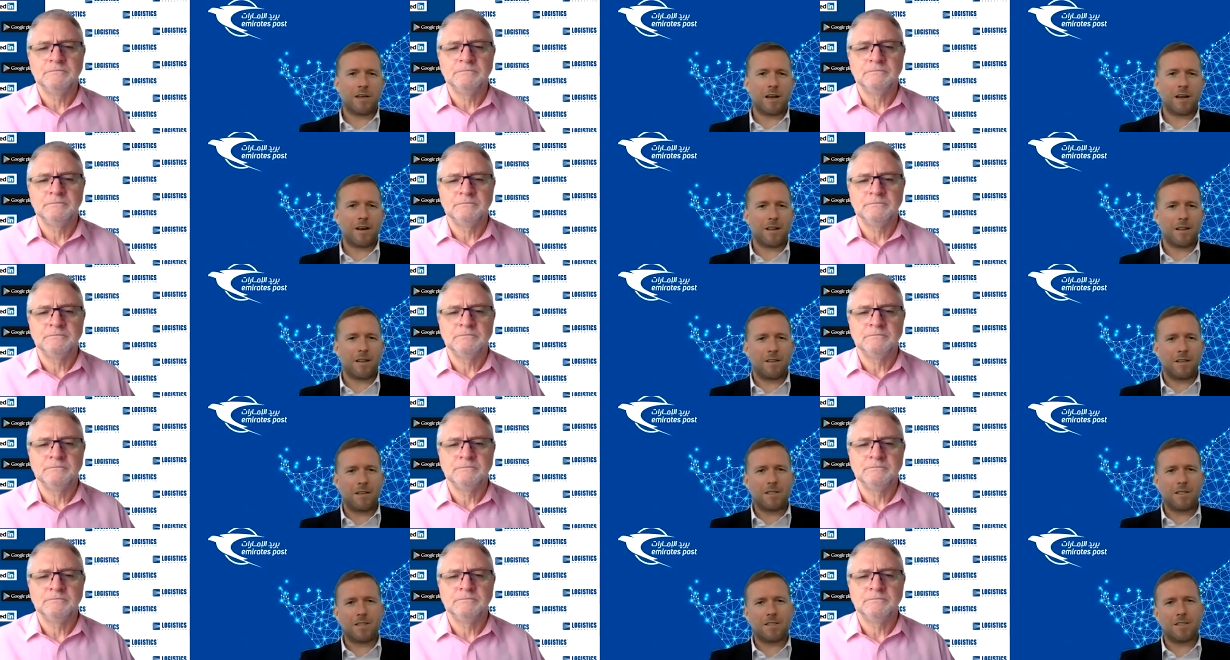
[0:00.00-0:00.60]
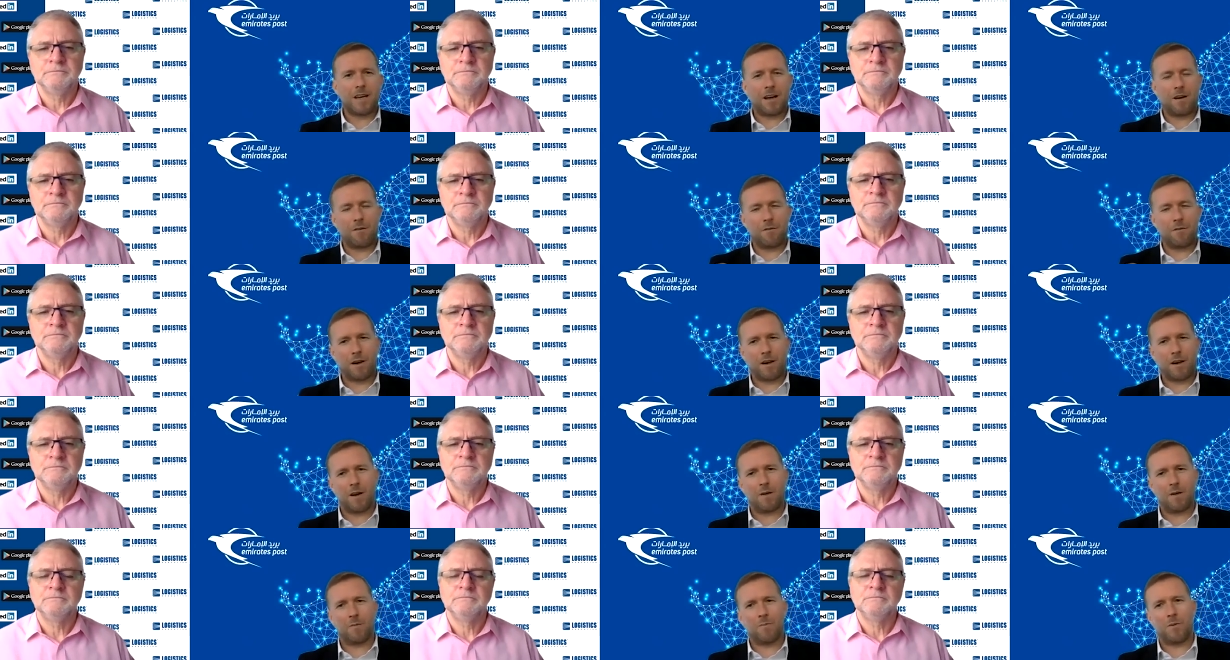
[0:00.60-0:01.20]
Speaker 1: and this is how I can
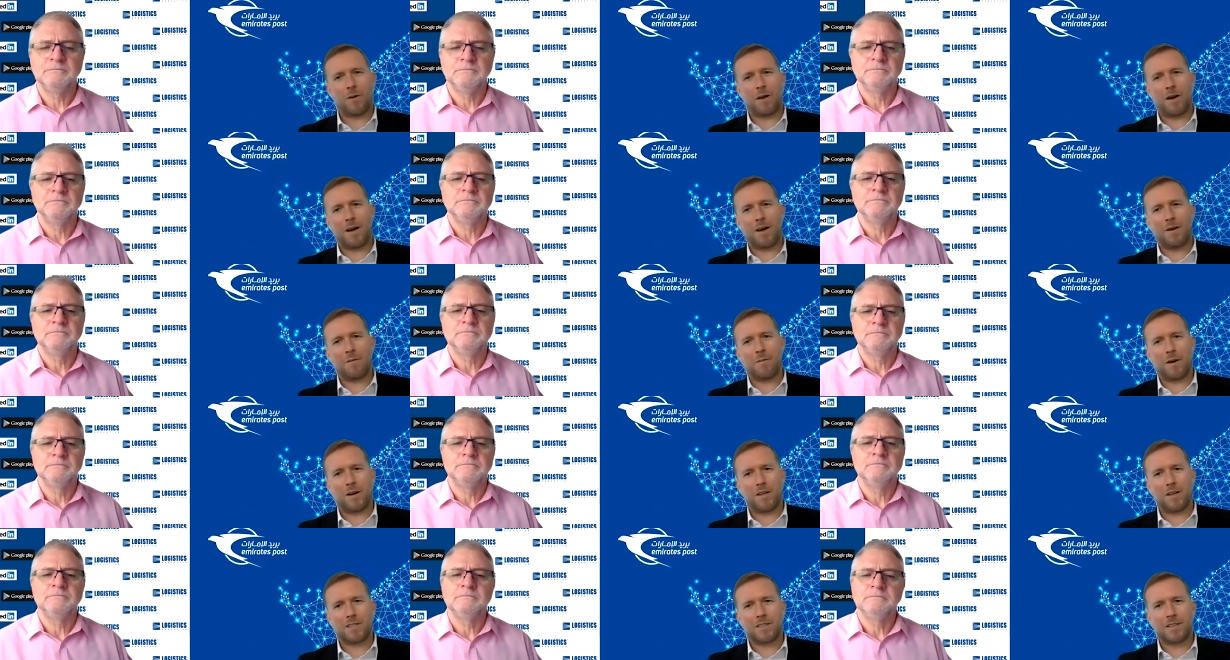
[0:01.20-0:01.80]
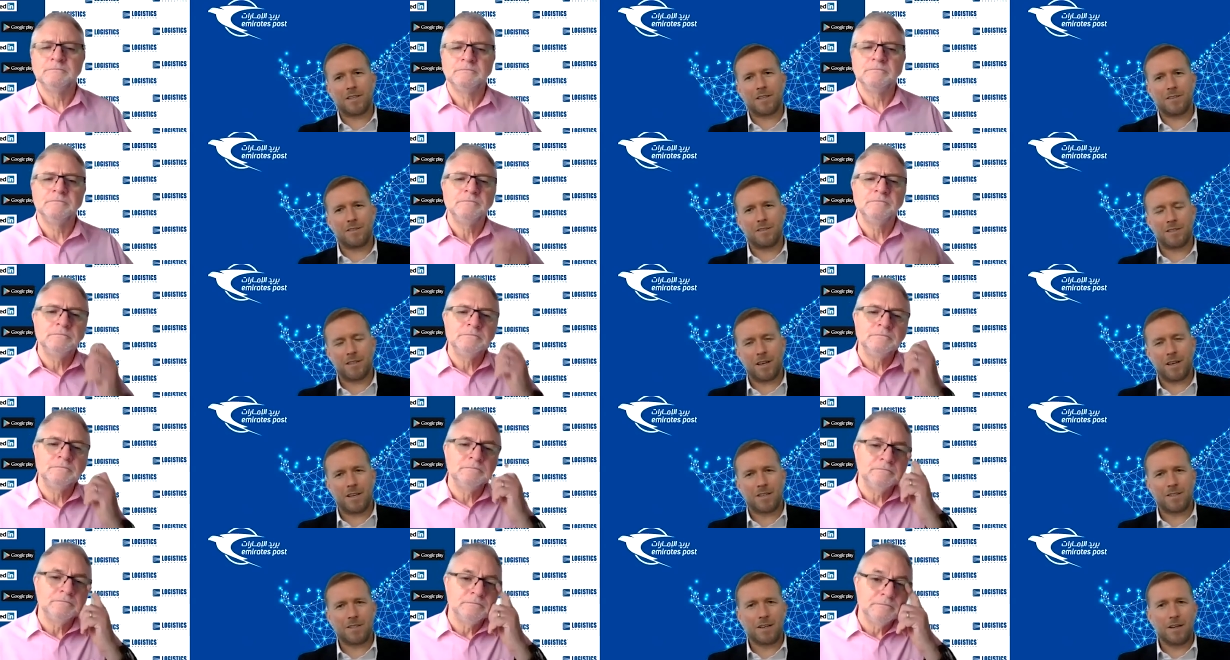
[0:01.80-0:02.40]
apply my skill
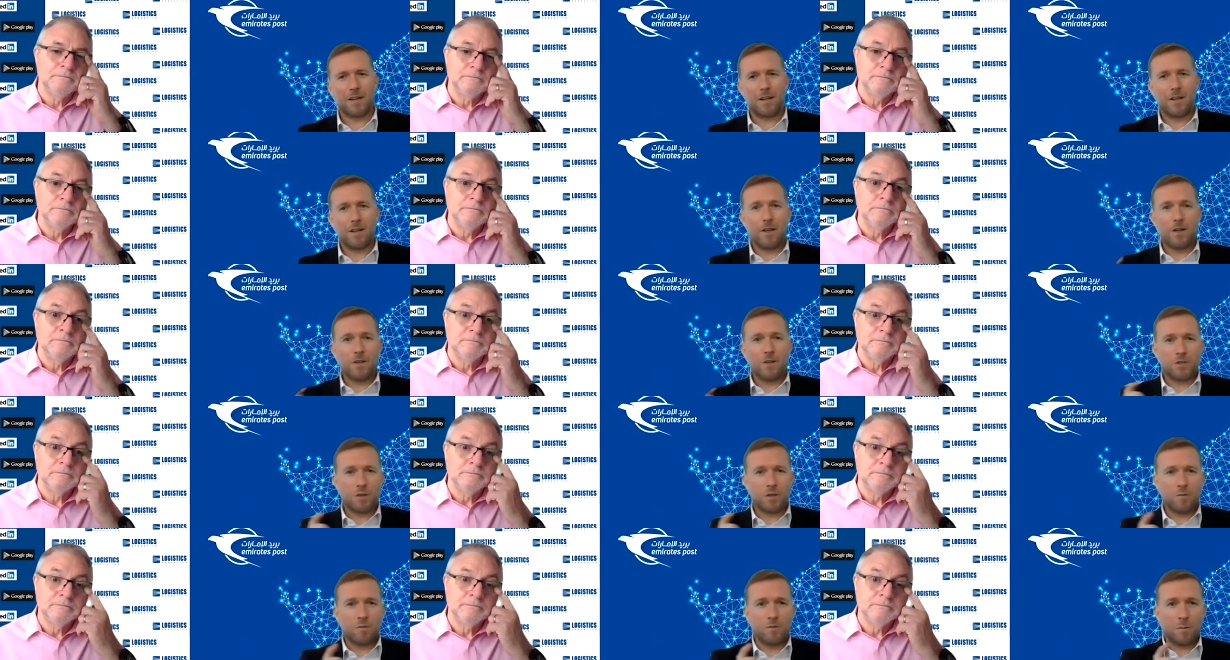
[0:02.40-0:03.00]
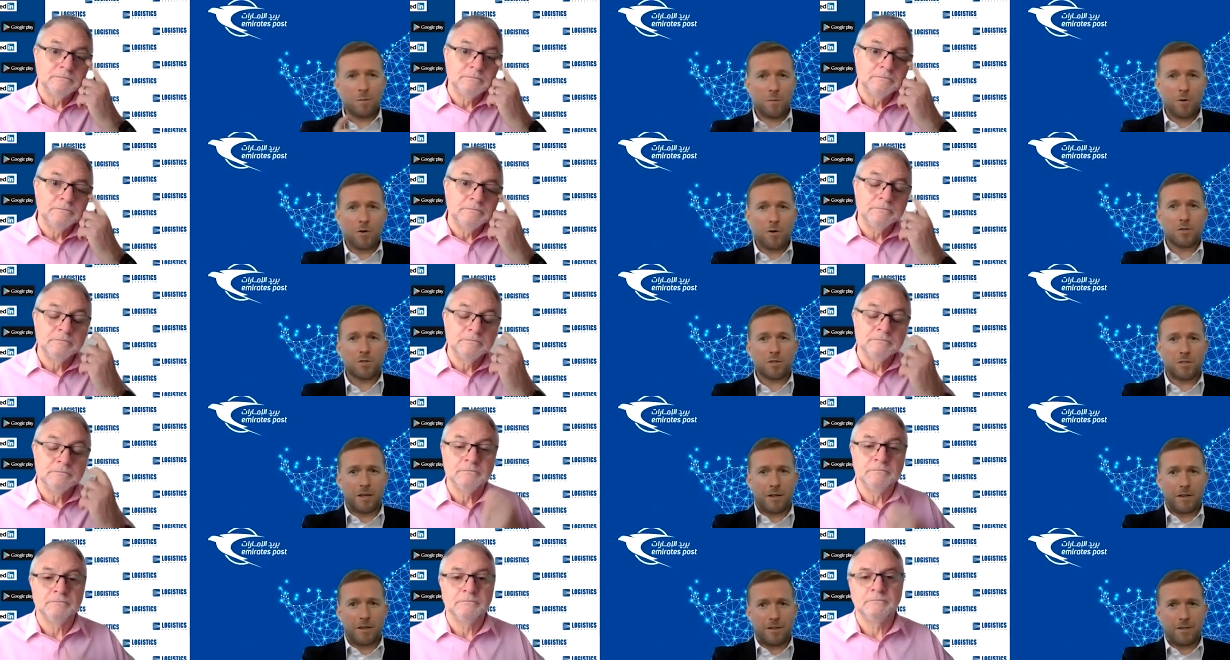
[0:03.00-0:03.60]
set to the postal
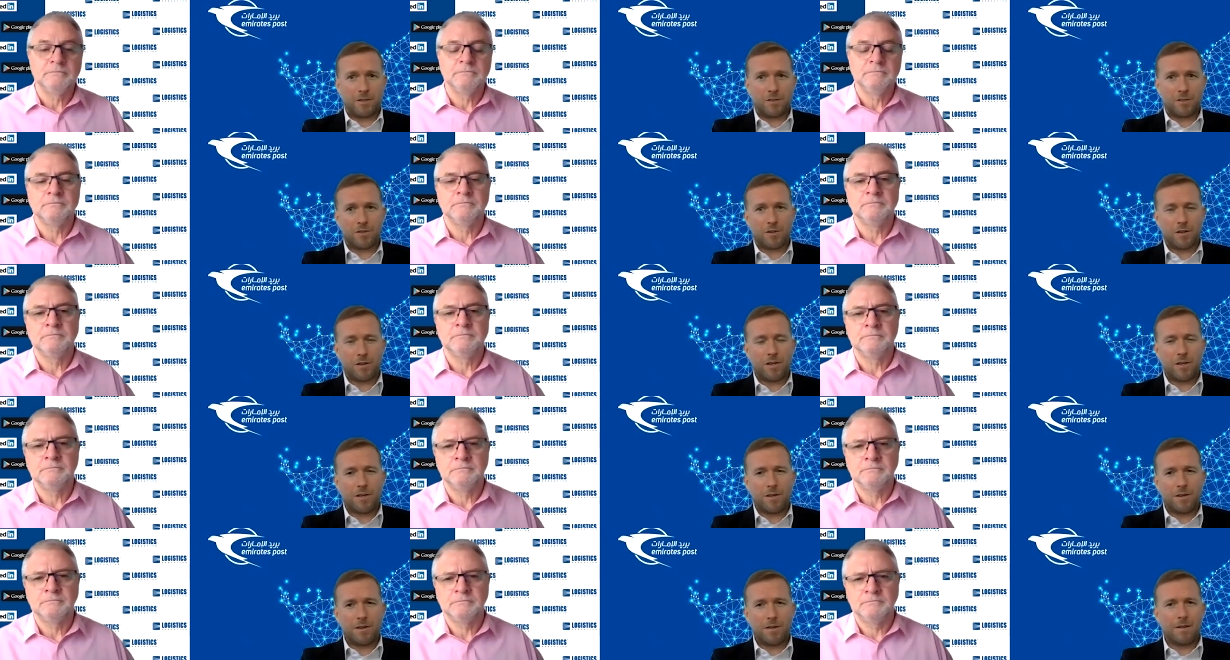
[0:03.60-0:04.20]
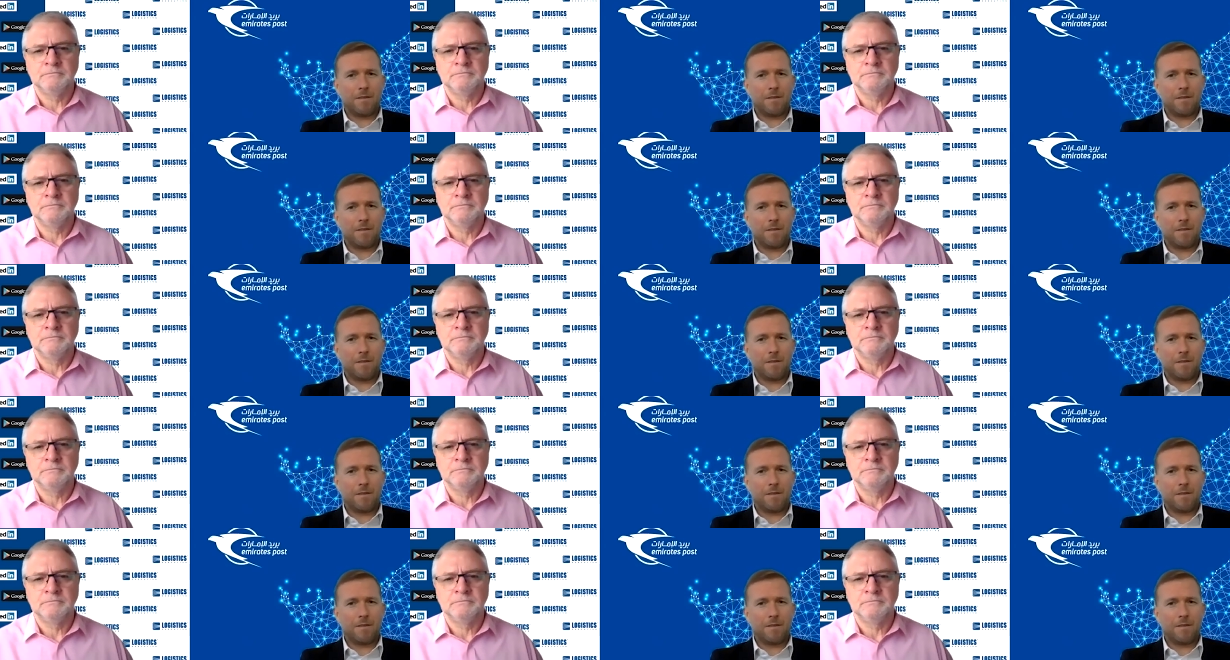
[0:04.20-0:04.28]
industry,